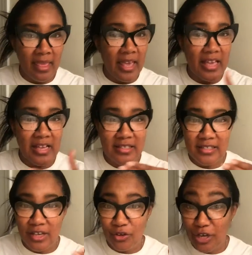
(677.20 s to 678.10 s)
It cuts
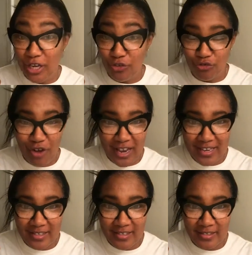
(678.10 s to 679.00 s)
down on that
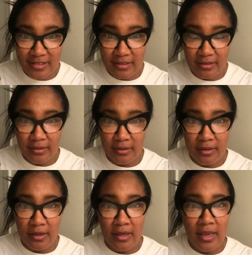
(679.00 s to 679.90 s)
dryness.
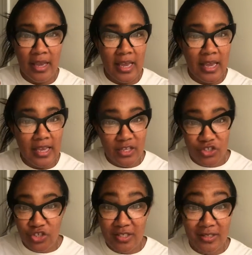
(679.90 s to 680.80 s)
It is
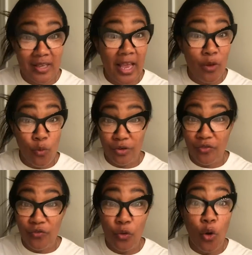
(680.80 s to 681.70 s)
just a
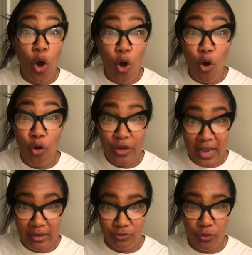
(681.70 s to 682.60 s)
wonderful, all
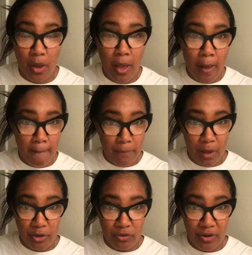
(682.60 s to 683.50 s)
natural
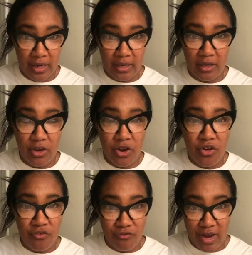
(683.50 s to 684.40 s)
pomegranate,
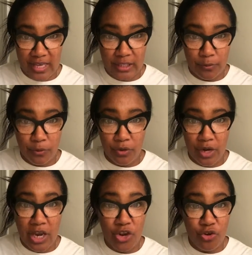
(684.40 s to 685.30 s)

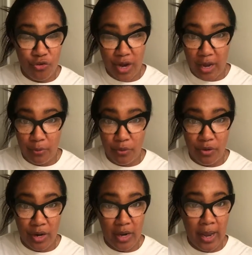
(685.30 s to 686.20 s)
raspberry,
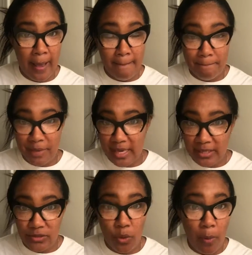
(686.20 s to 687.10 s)
cranberry,
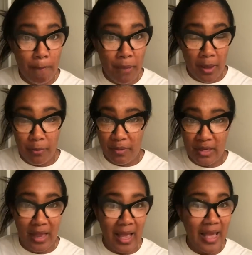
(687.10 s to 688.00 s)
basil, peppermint.
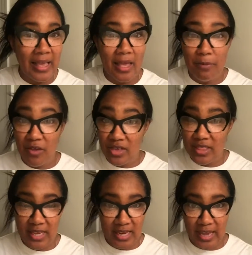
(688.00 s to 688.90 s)
I kept
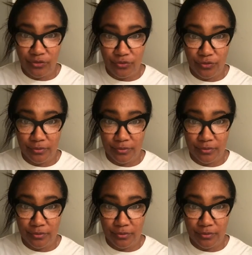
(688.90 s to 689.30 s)
everything natural.